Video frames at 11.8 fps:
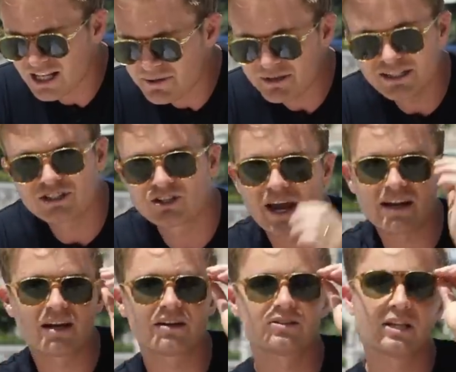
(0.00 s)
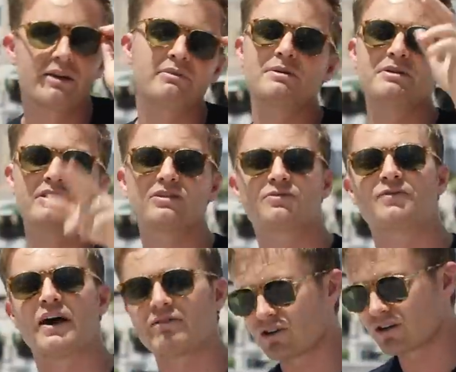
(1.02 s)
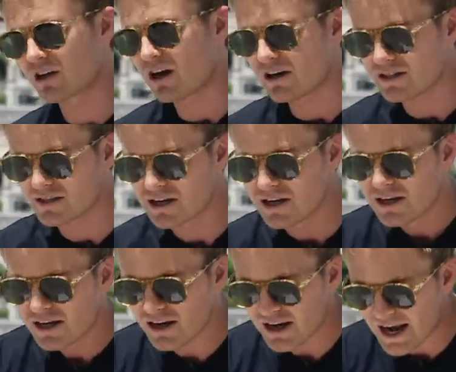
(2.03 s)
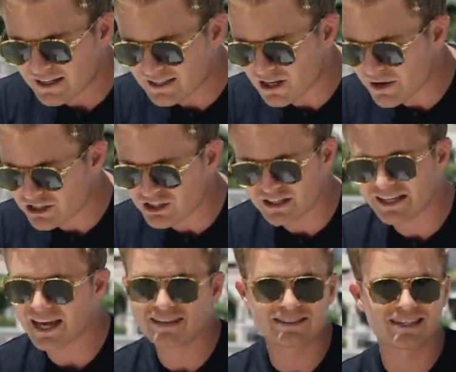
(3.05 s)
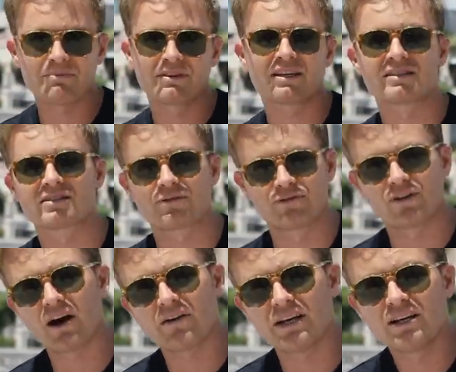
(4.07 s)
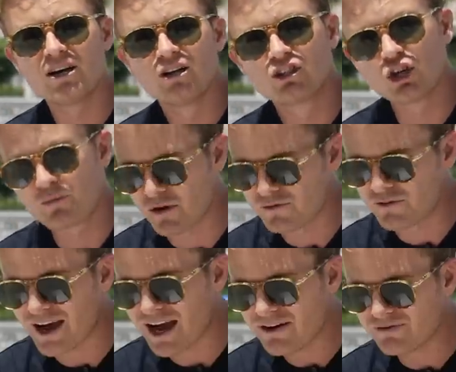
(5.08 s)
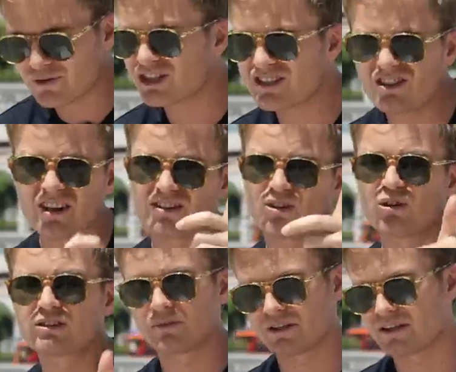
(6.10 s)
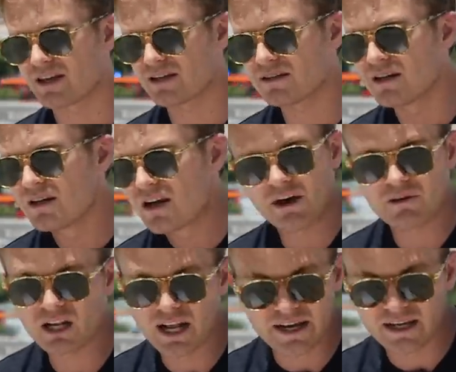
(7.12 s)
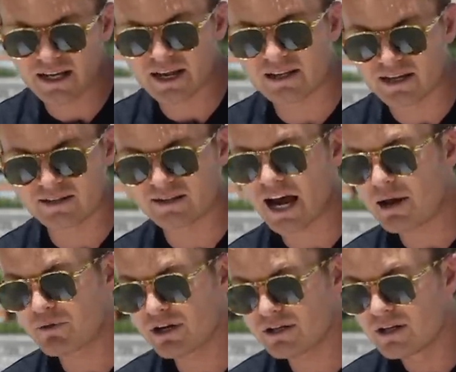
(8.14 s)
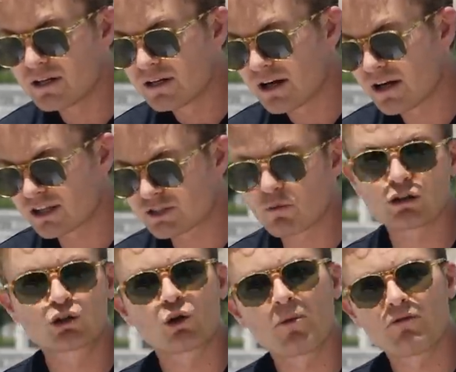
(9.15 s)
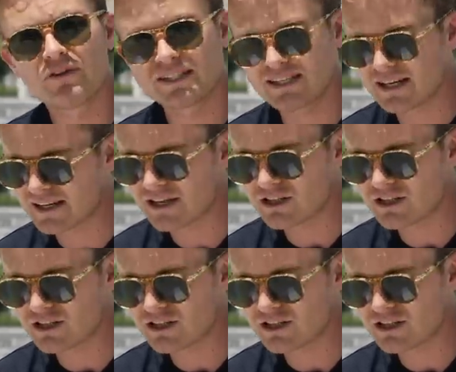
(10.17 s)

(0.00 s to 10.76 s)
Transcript: Limited to 500 cars. Acceleration again, same thing as the Ferrari, 2.5, which is not the ultimate thing. I really like again that it's hybrid, small turbo V6